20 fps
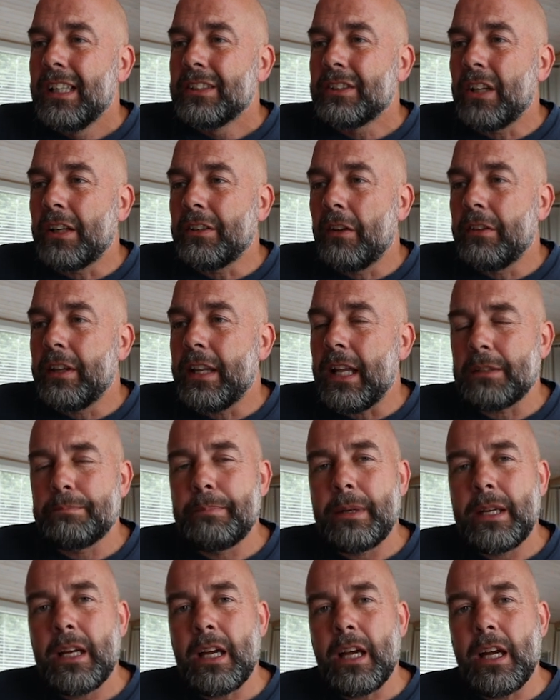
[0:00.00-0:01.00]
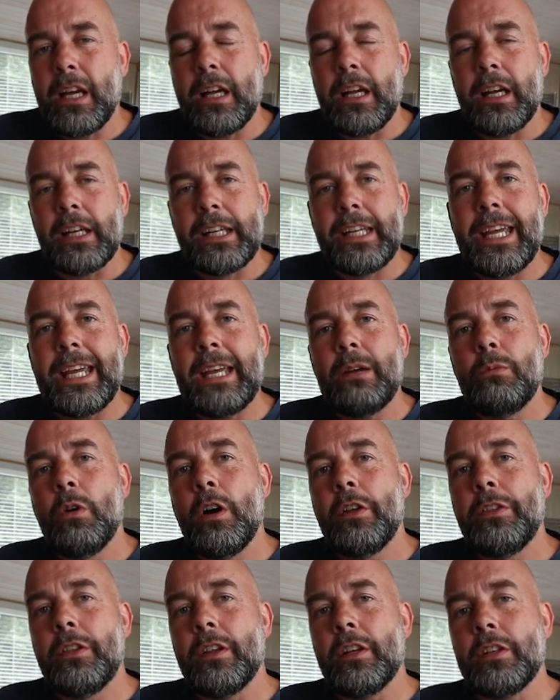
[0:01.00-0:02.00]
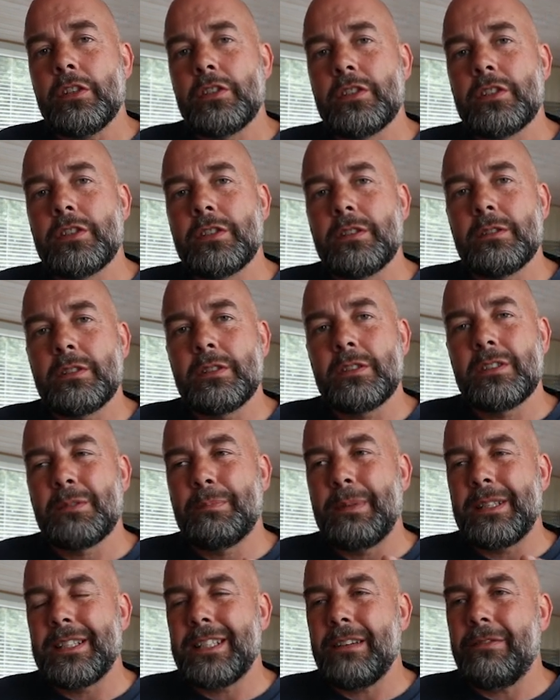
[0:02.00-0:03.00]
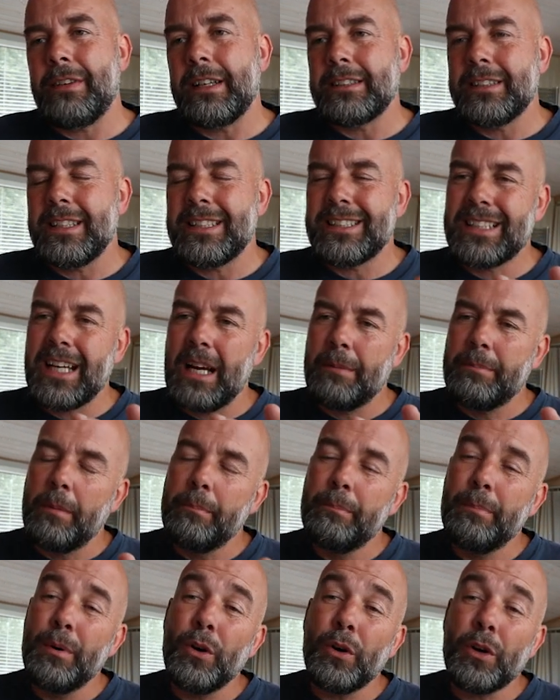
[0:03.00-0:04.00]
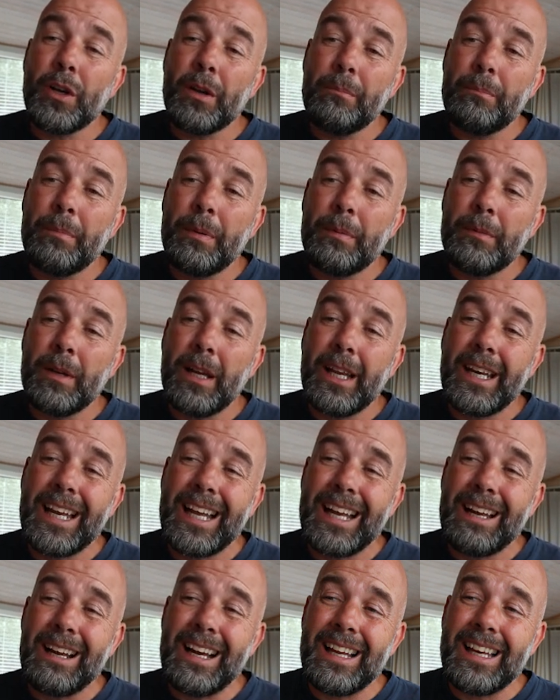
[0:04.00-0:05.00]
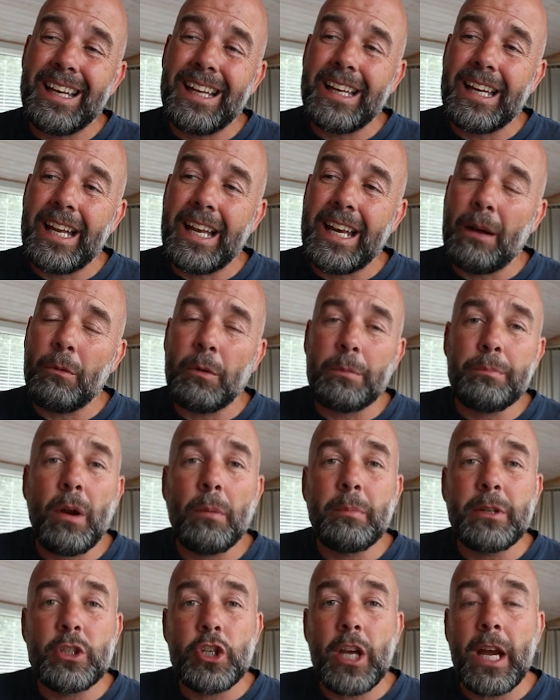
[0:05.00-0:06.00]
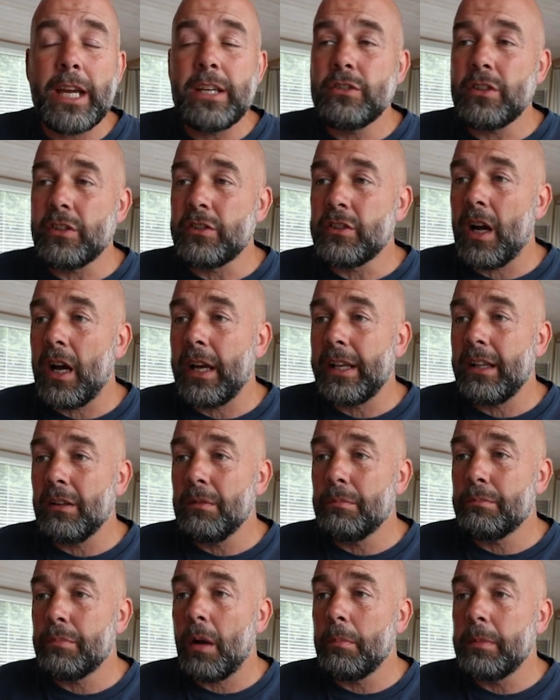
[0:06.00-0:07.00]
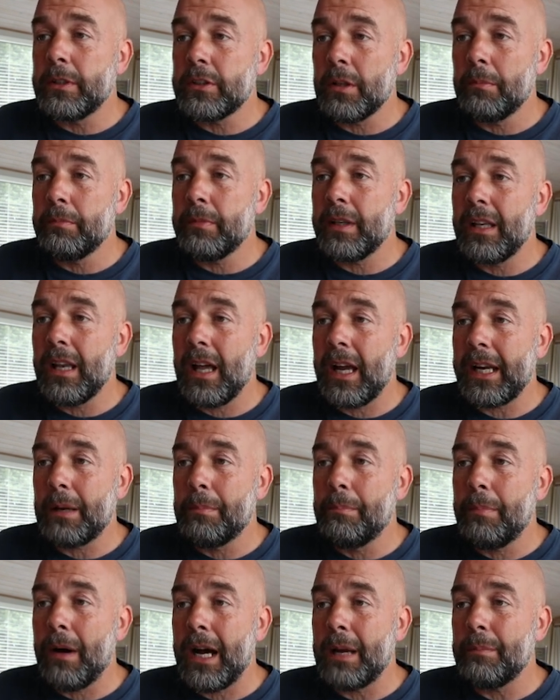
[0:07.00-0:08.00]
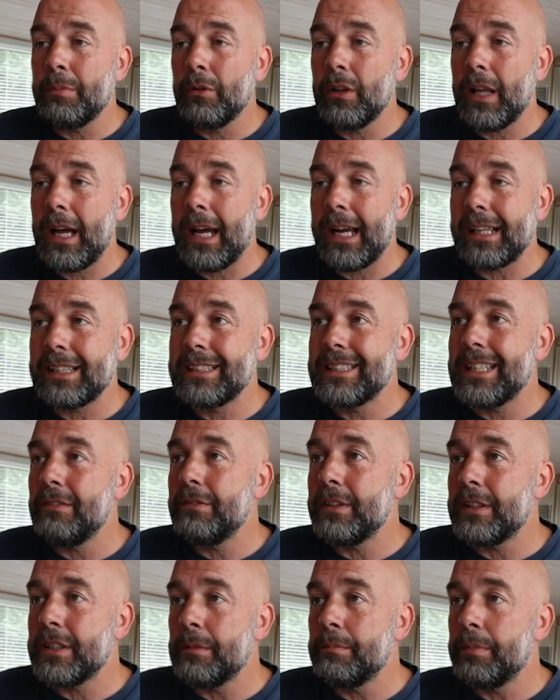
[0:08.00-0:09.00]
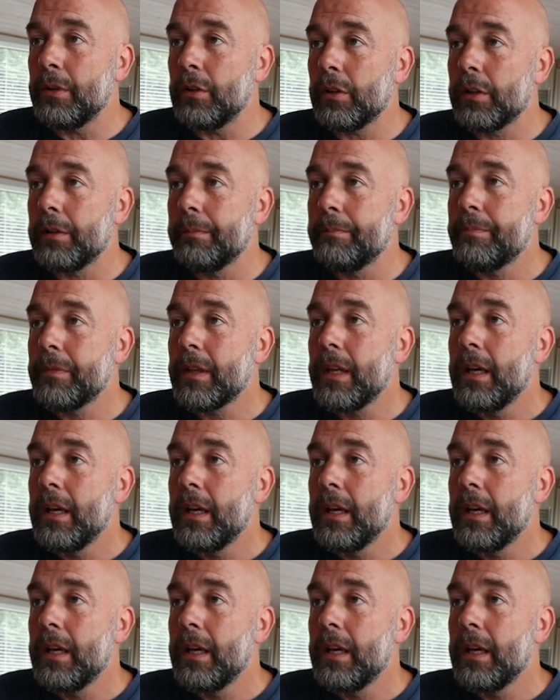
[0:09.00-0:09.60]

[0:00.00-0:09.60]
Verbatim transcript: So I don't think that'd be a, a keyword that's specific to this type of book. And I, and I would probably change the title, probably something like Bible Activity Book.